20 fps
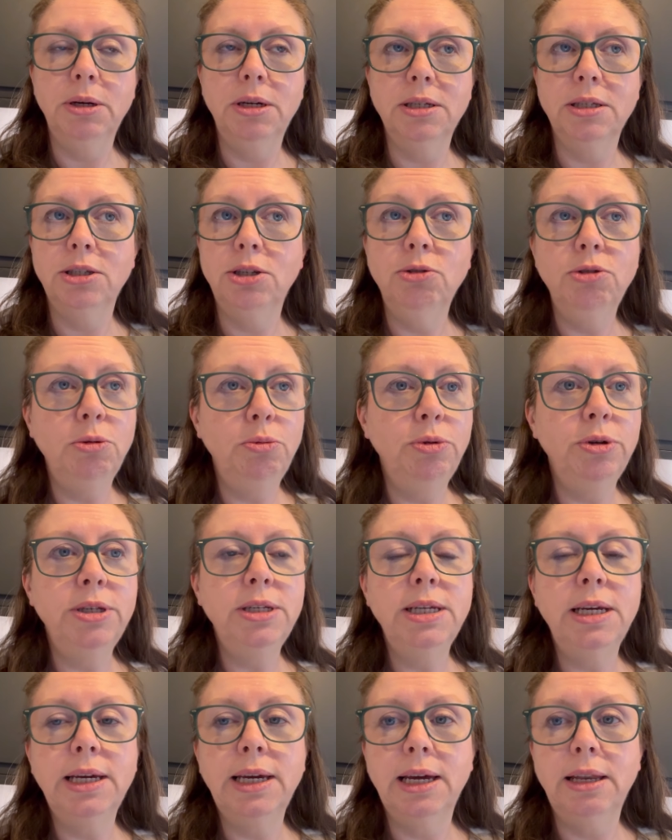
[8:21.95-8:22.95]
Because I don't want to
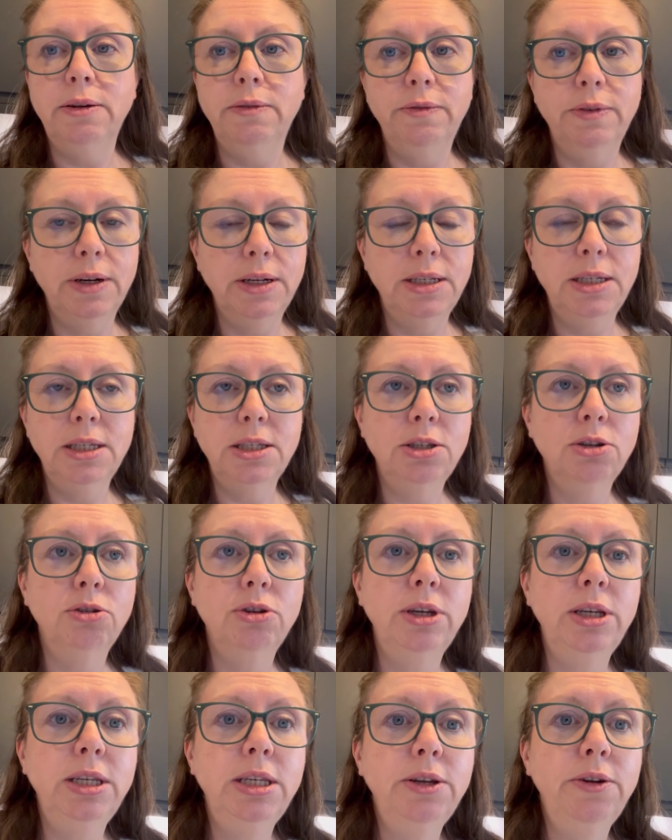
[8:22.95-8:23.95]
print it again and find it's not
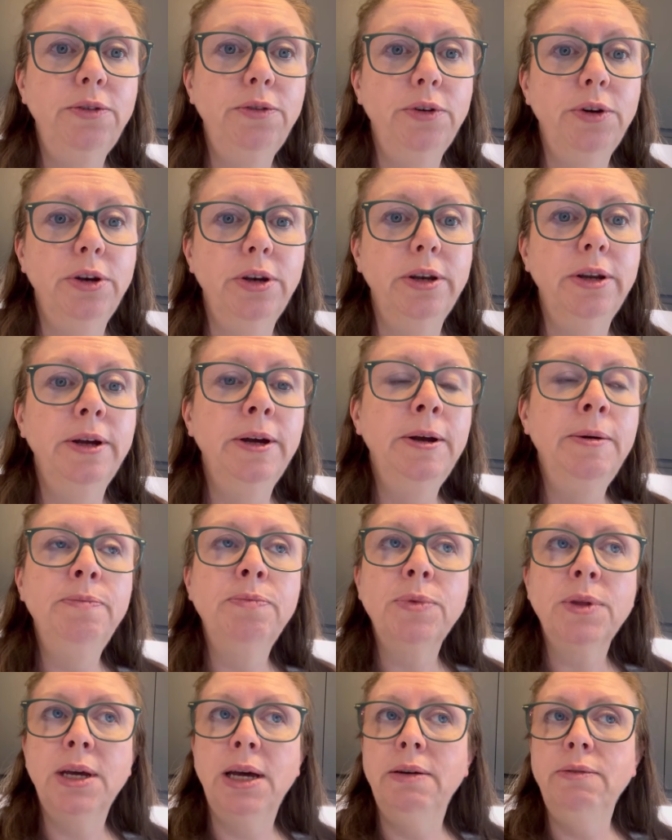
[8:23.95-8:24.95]
any different.
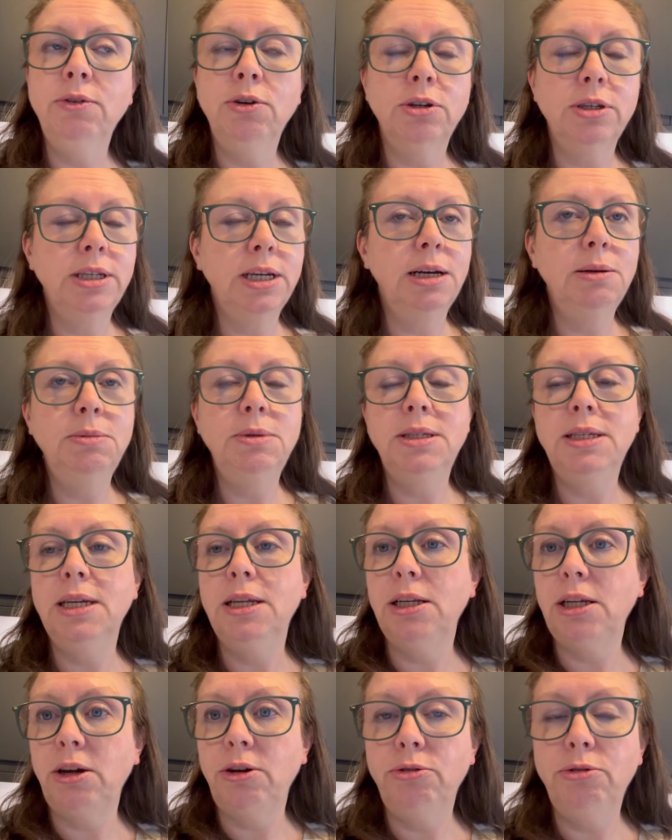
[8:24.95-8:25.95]
I haven't got time to sit
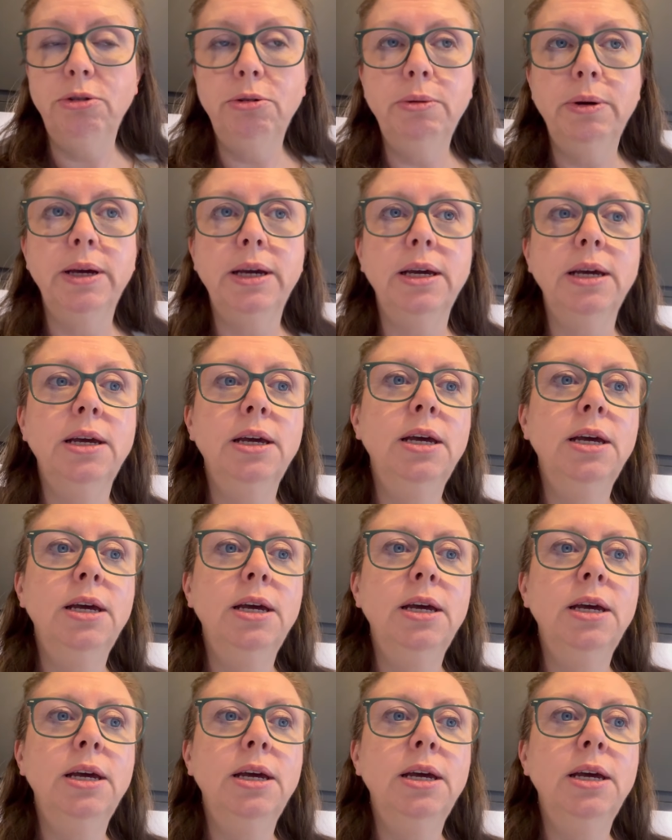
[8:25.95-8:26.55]
and go through it.